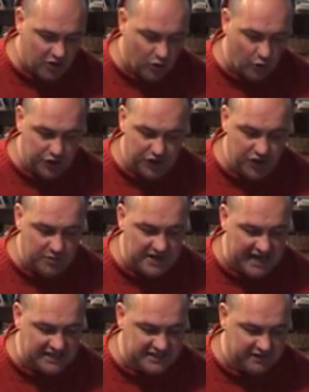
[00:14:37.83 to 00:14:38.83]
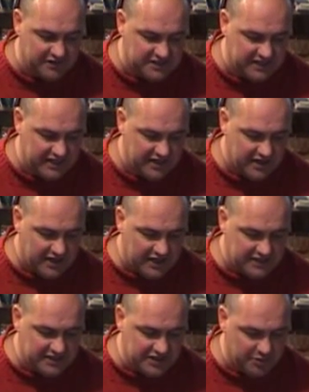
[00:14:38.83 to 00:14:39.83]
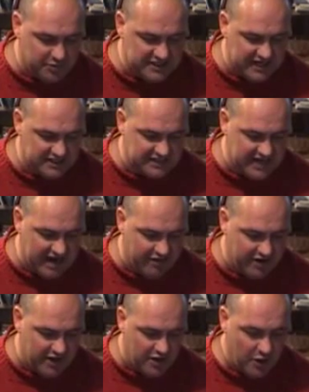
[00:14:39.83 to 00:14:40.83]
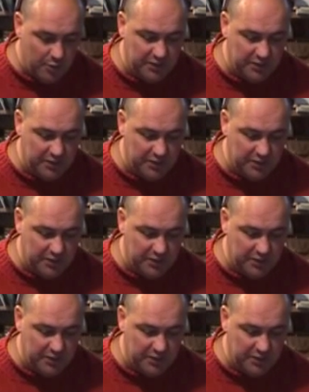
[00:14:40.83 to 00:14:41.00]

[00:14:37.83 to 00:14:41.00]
or human activity is in the protected area,